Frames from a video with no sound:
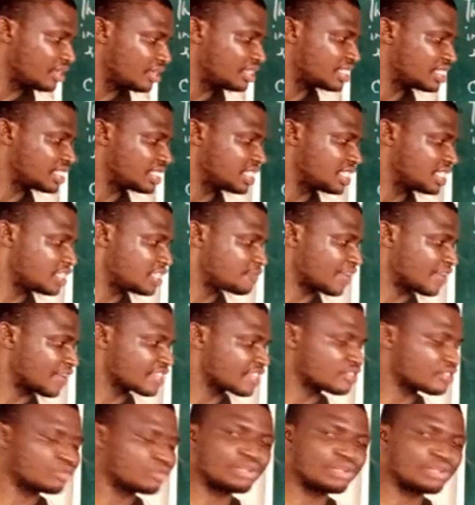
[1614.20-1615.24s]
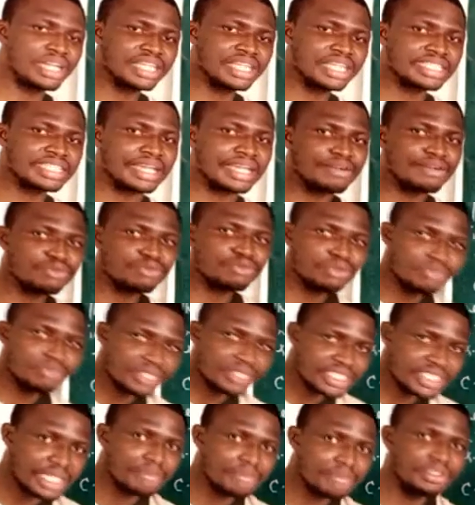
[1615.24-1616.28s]
this particular term will be
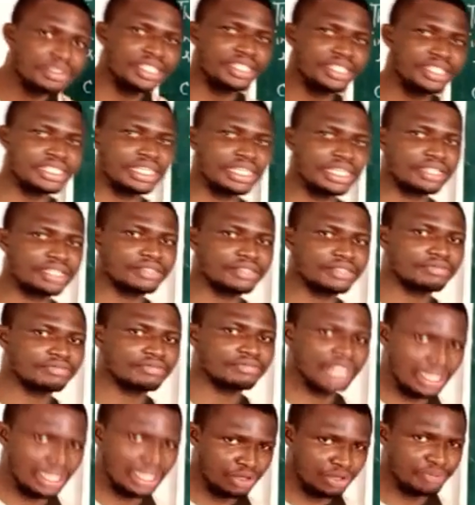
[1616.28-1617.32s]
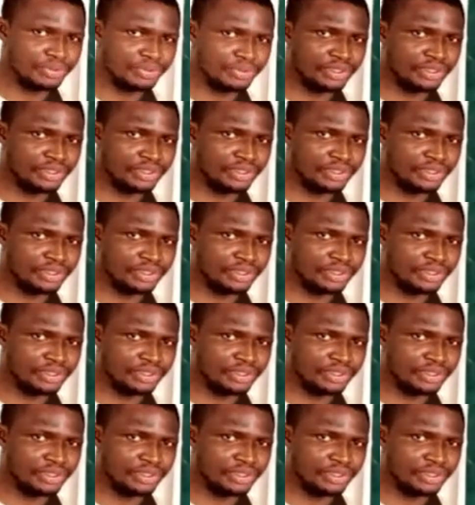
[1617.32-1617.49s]
terminated. I hope you